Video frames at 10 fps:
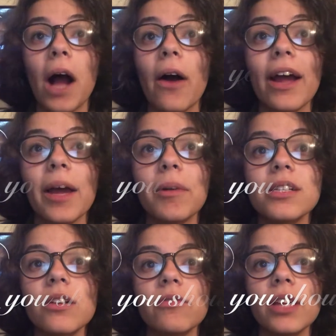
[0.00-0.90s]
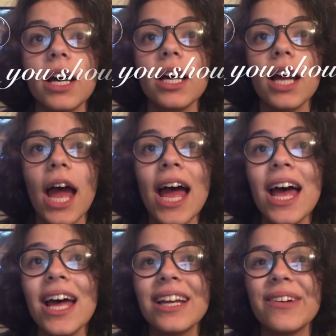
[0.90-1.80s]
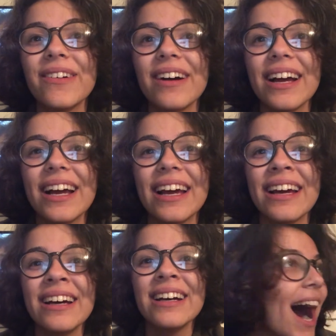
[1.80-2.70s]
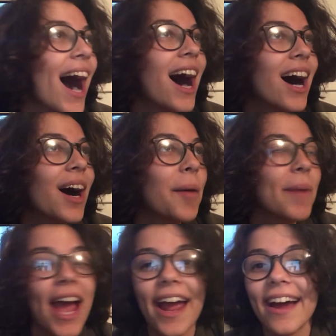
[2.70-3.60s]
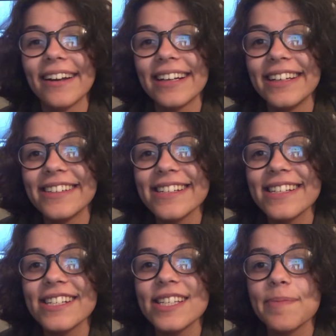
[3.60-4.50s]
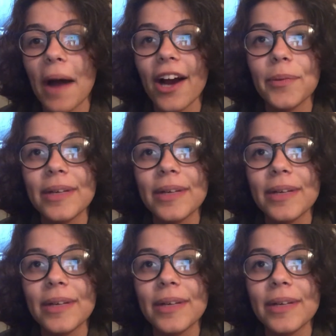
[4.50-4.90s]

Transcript: wow, I hate myself for that. Anyway, um, and he just inspired